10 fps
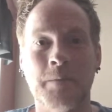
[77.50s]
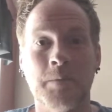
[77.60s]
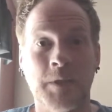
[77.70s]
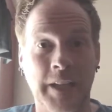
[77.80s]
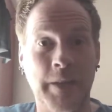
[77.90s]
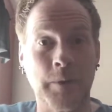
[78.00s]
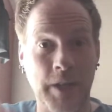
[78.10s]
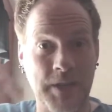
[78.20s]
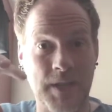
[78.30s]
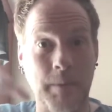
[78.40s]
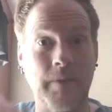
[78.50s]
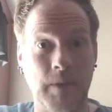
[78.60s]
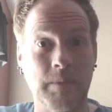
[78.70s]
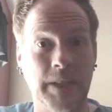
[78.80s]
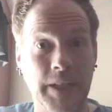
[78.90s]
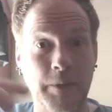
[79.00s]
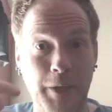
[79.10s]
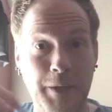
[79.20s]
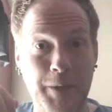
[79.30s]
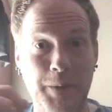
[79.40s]
Literally, some of them
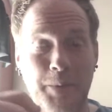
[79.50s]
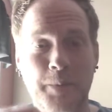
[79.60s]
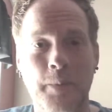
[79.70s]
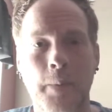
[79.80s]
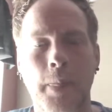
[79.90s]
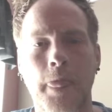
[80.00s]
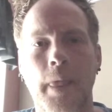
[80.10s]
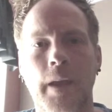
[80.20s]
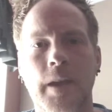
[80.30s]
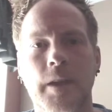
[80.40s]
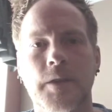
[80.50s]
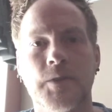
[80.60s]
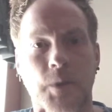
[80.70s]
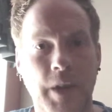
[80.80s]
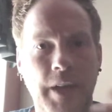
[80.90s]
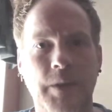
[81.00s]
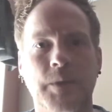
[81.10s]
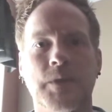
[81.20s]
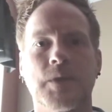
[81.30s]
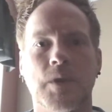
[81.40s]
literally do.
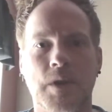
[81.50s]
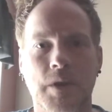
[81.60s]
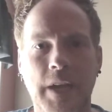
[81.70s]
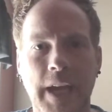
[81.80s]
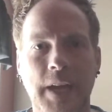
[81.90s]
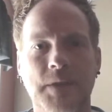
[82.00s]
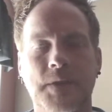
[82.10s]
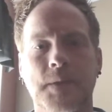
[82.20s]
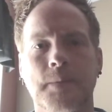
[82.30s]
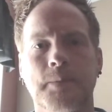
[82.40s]
Tornadoes, hurricanes.